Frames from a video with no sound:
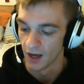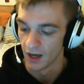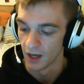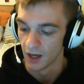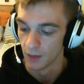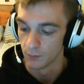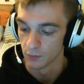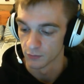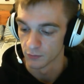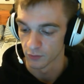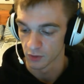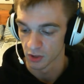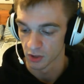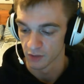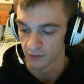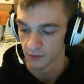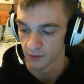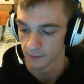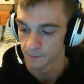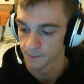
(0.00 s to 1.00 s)
Move through
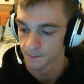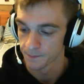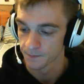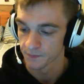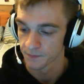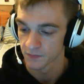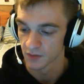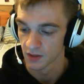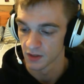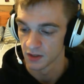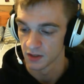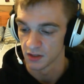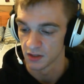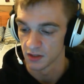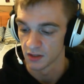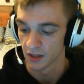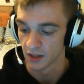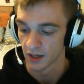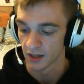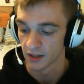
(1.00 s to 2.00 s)
cover. He
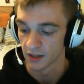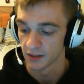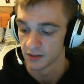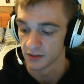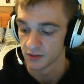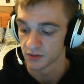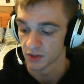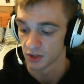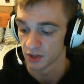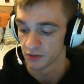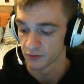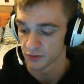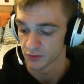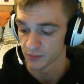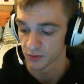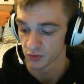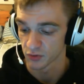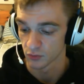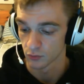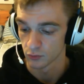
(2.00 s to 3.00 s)
has another
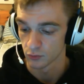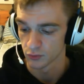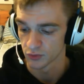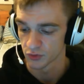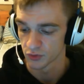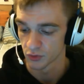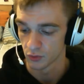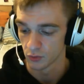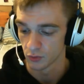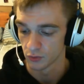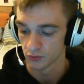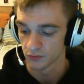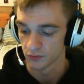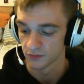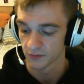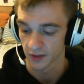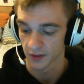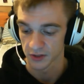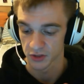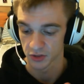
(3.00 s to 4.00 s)
special rules called
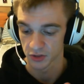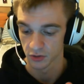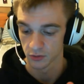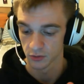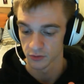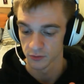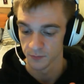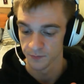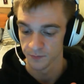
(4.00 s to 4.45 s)
Fast Shot.